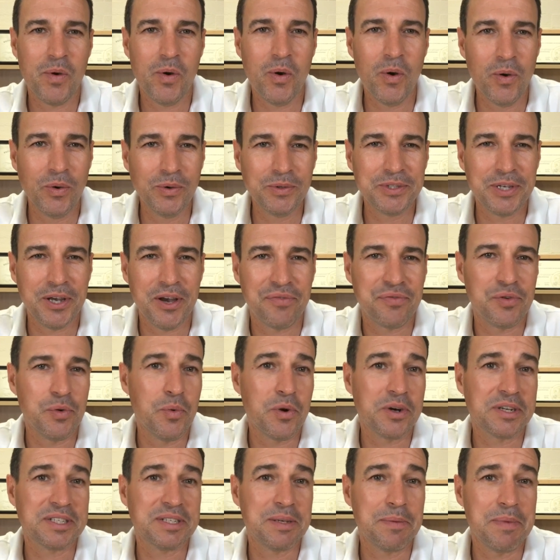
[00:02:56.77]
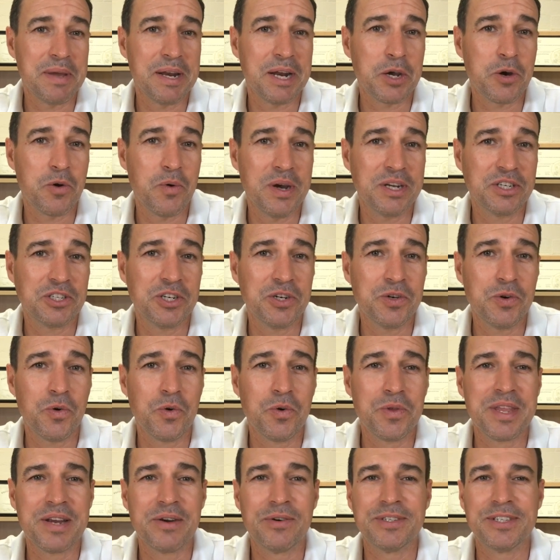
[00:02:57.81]
Also, if you want to submit a question
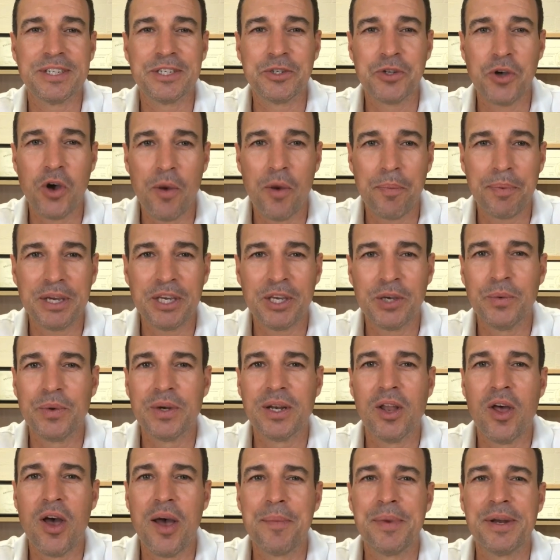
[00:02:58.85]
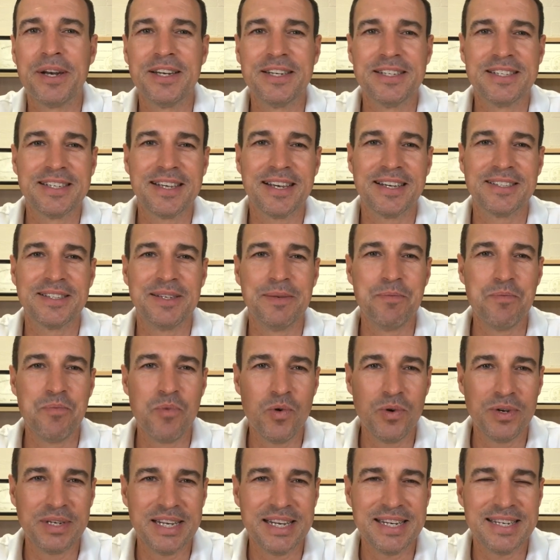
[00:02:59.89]
or there is a topic you would like me to discuss in
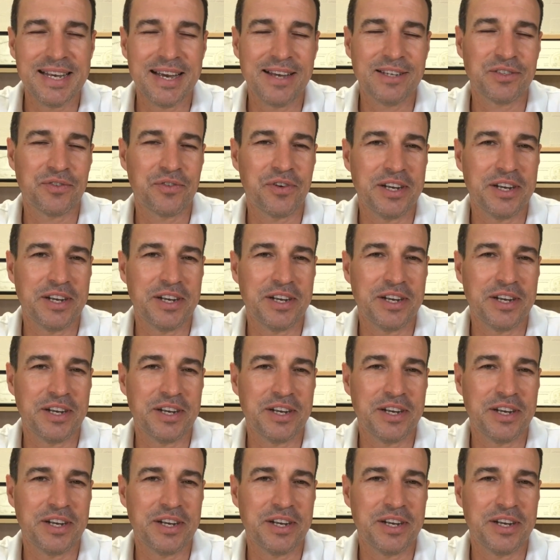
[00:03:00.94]
more details for